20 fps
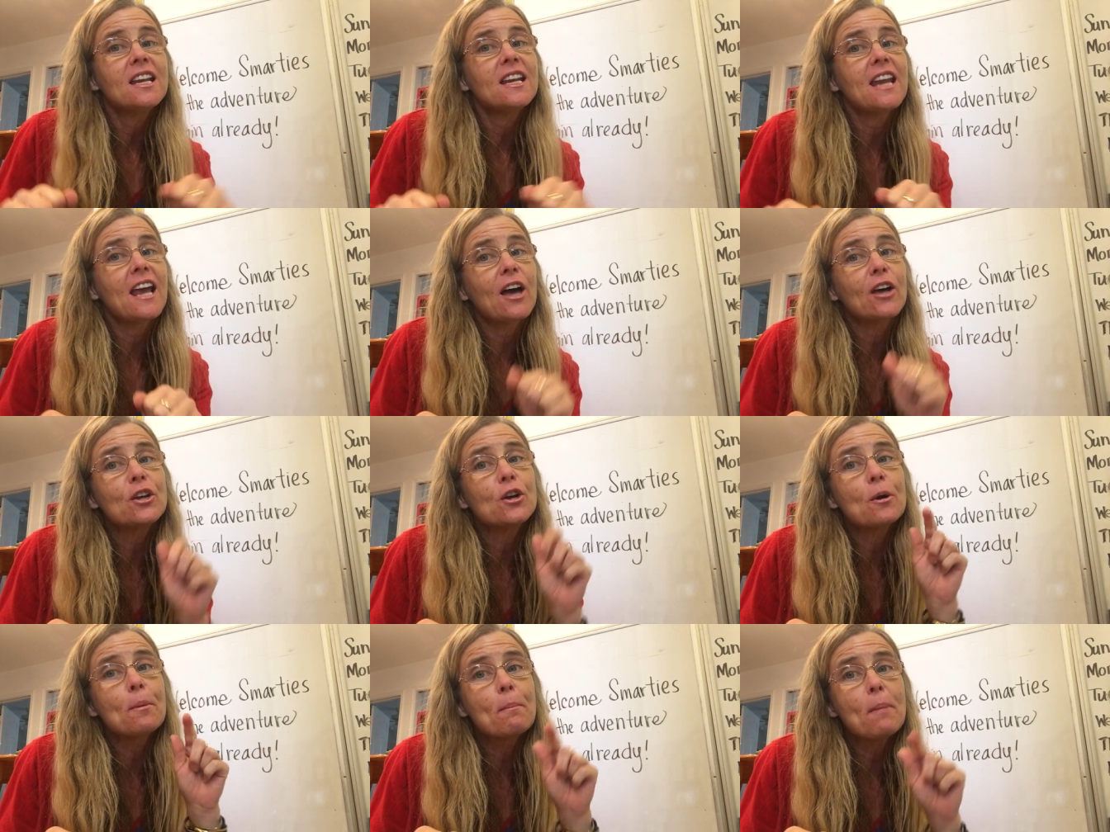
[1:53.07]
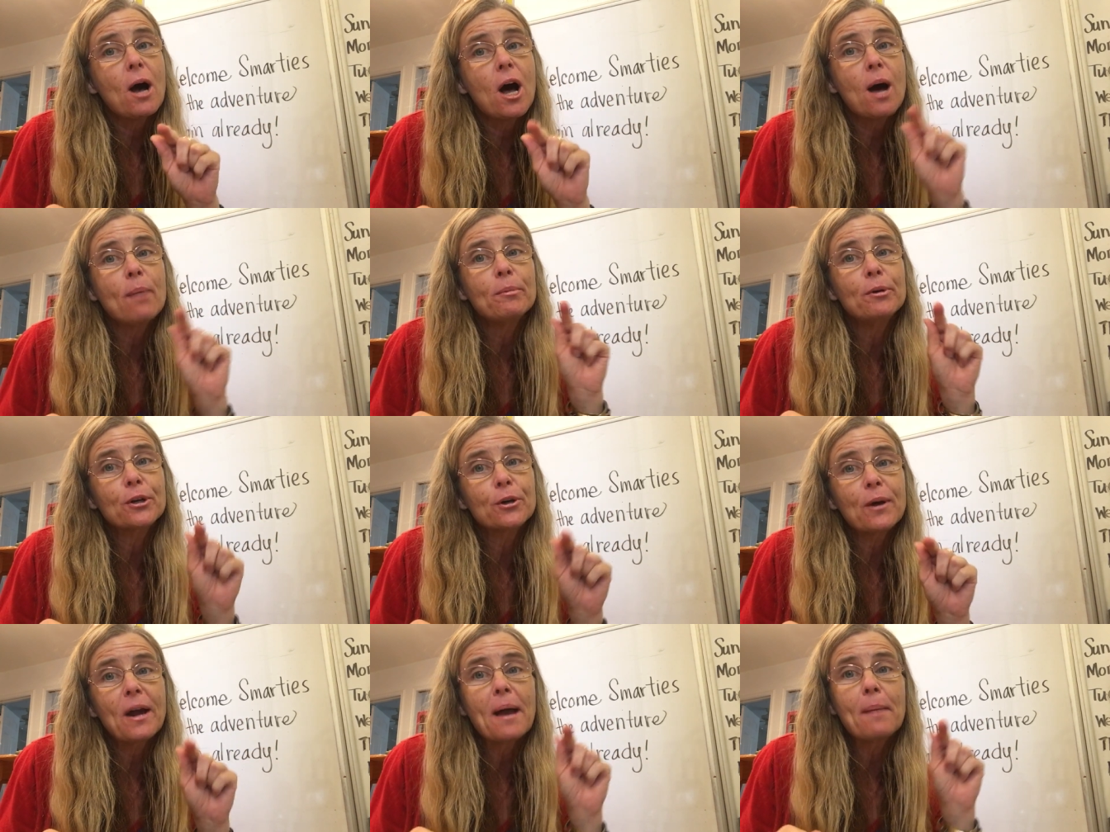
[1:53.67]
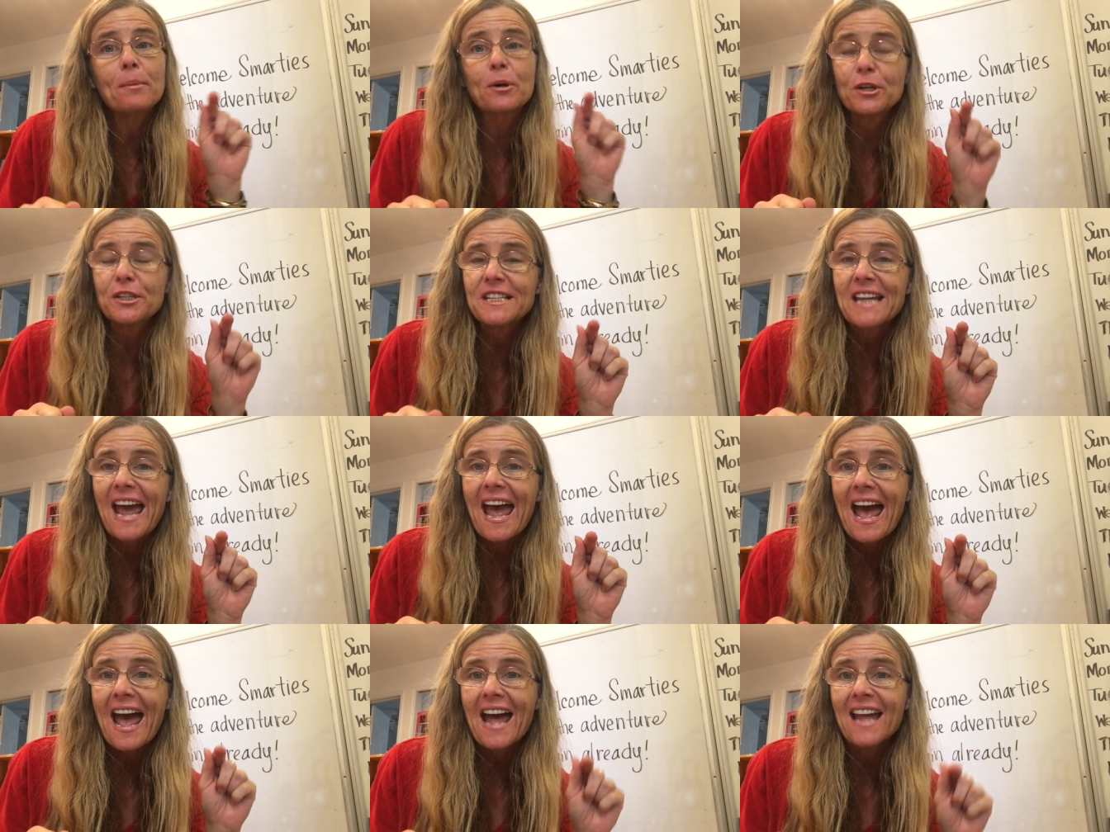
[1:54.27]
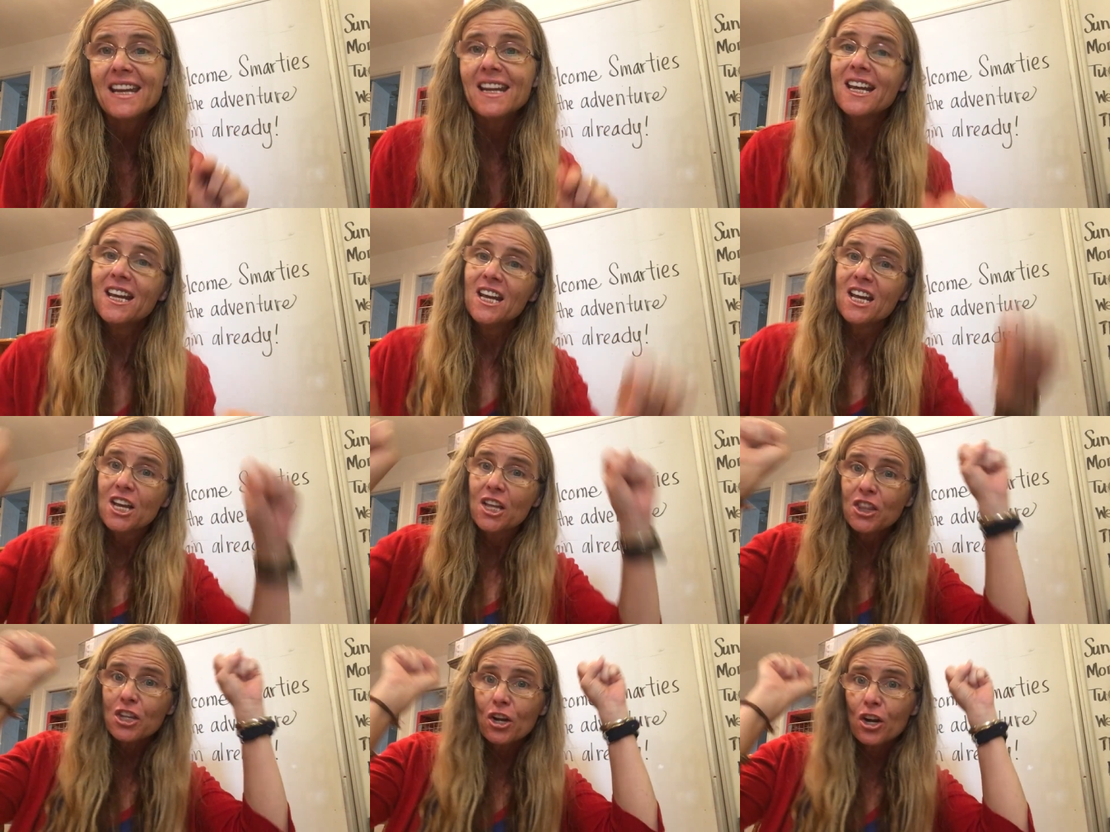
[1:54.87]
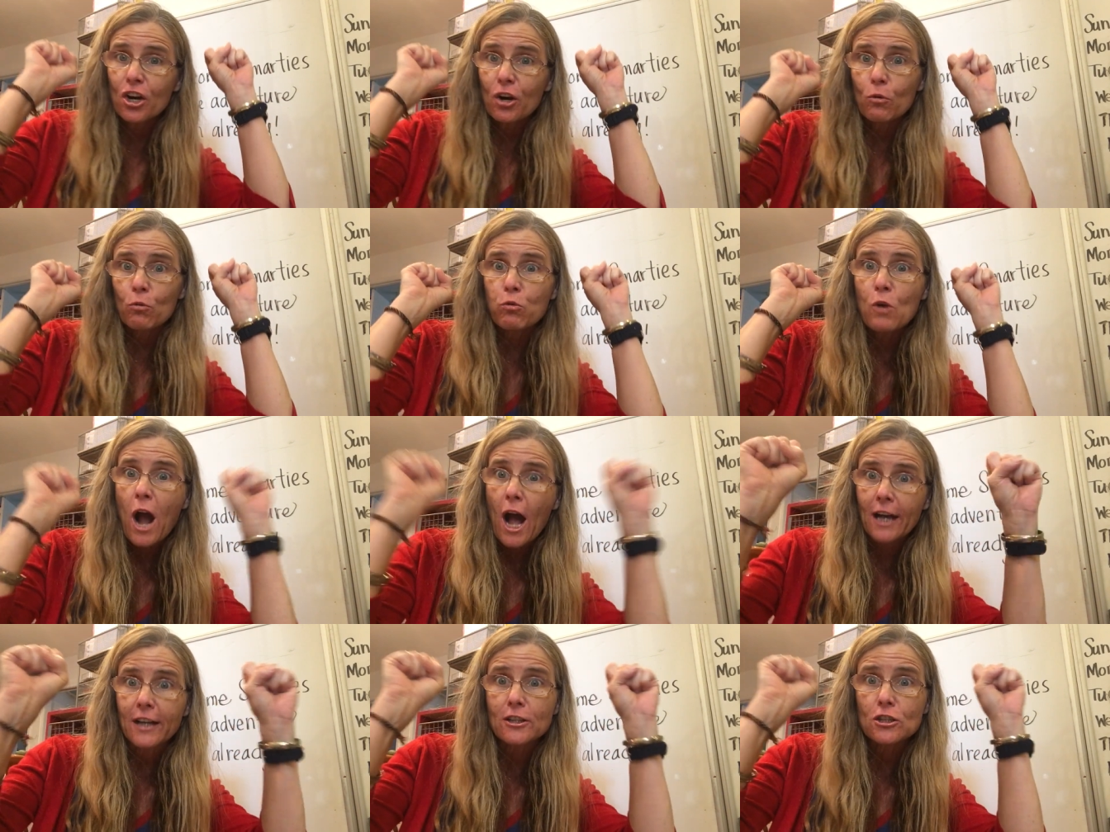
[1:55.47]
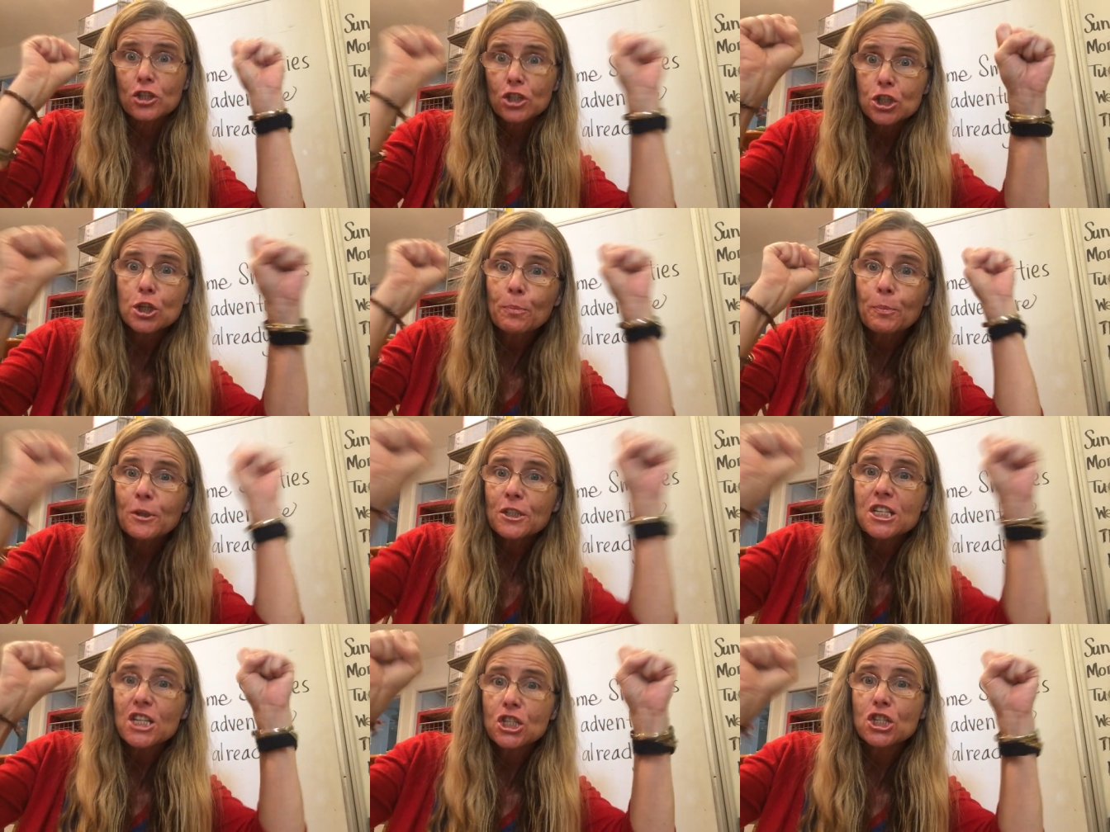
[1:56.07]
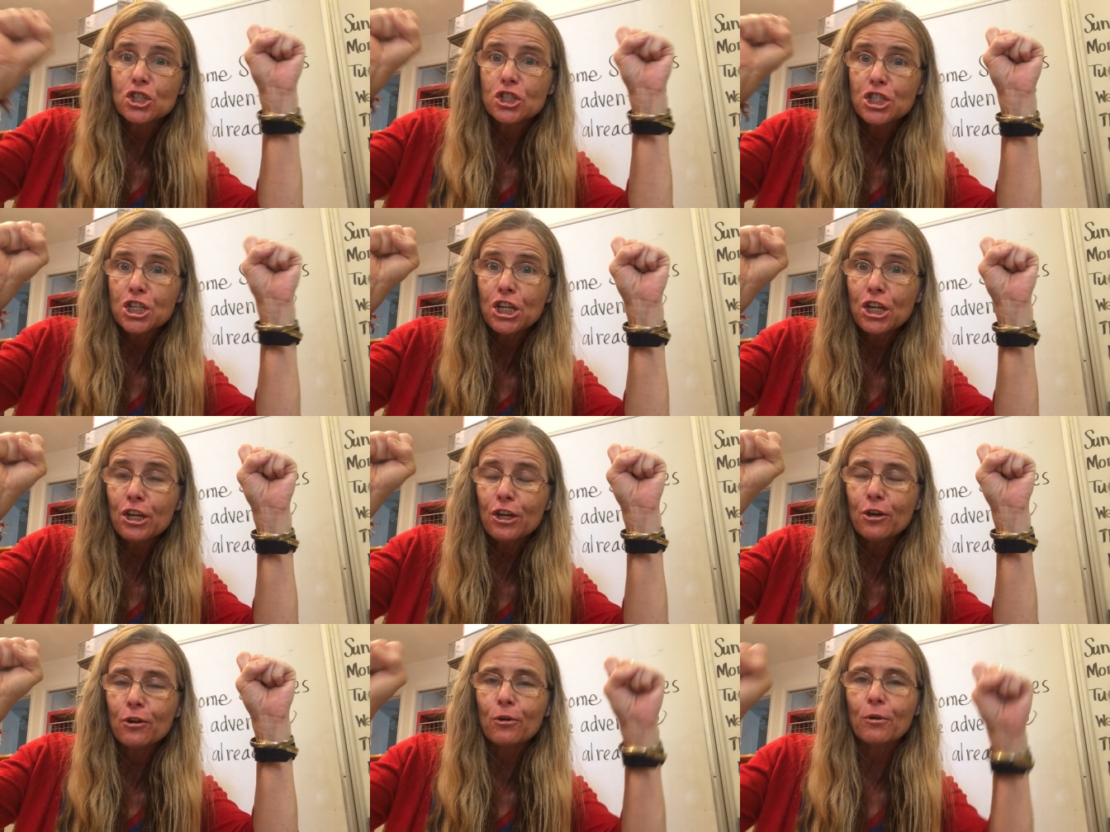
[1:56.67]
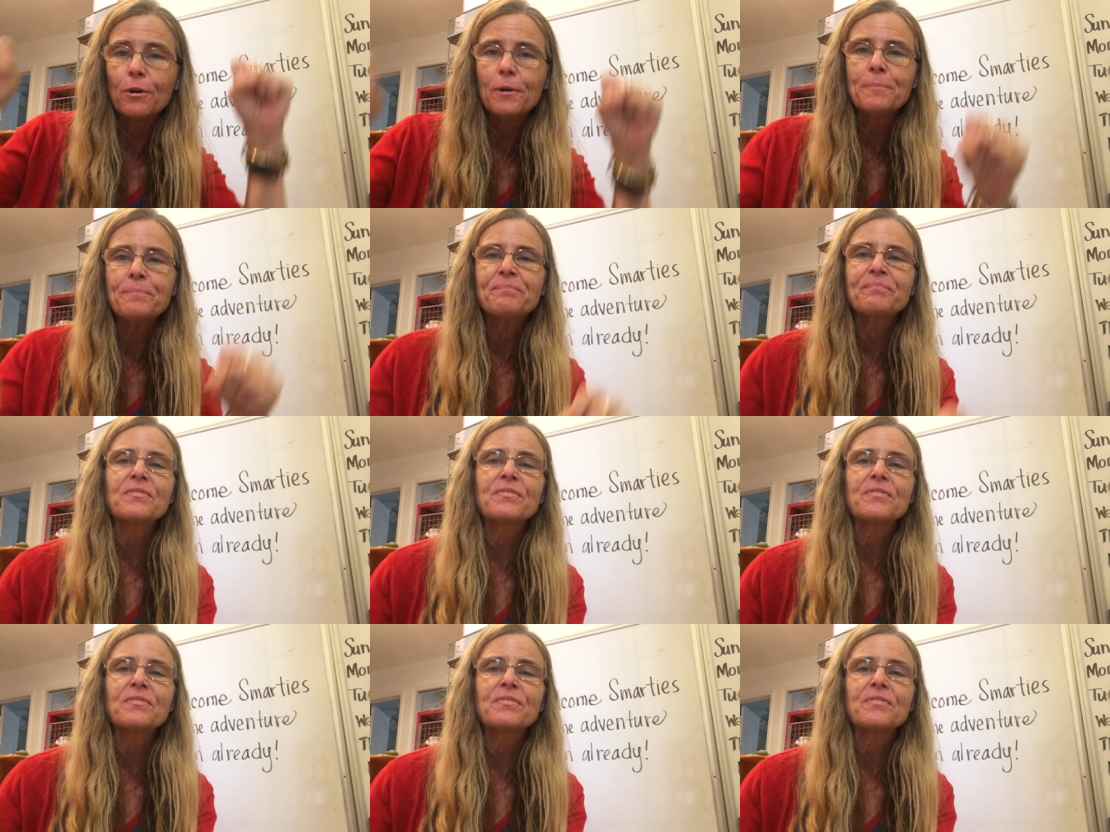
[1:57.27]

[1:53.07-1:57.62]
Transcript: Now your mom or grandma or dad, they're a rockin' super teacher too.